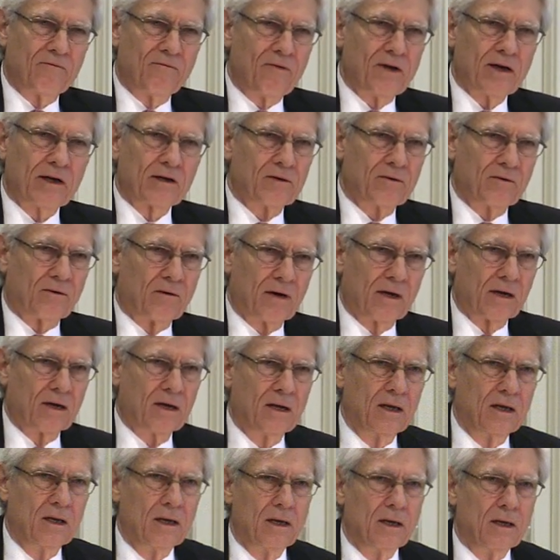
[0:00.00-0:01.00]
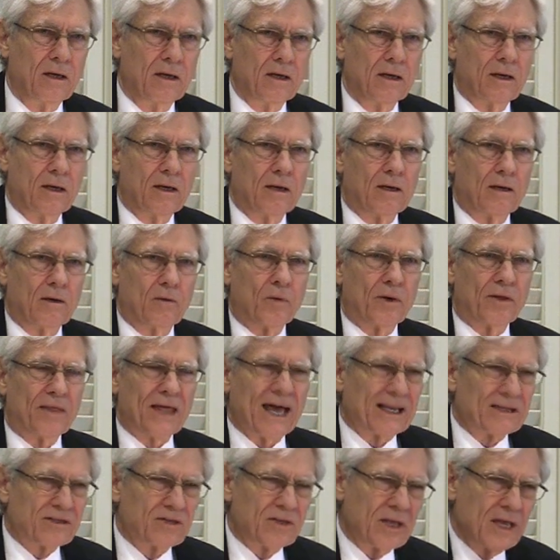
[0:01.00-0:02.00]
victory. Well,
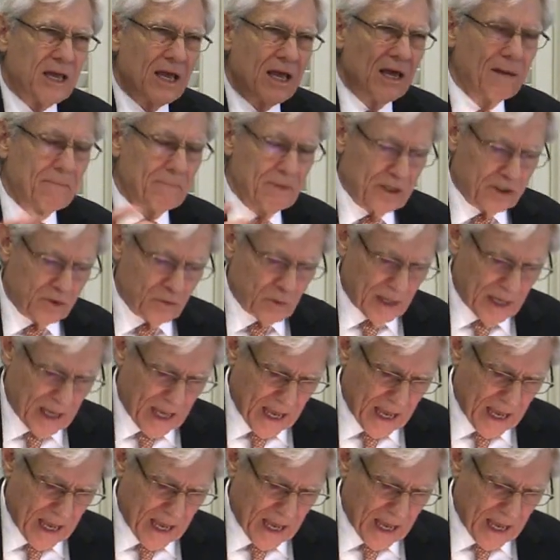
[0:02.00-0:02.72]
that's the image we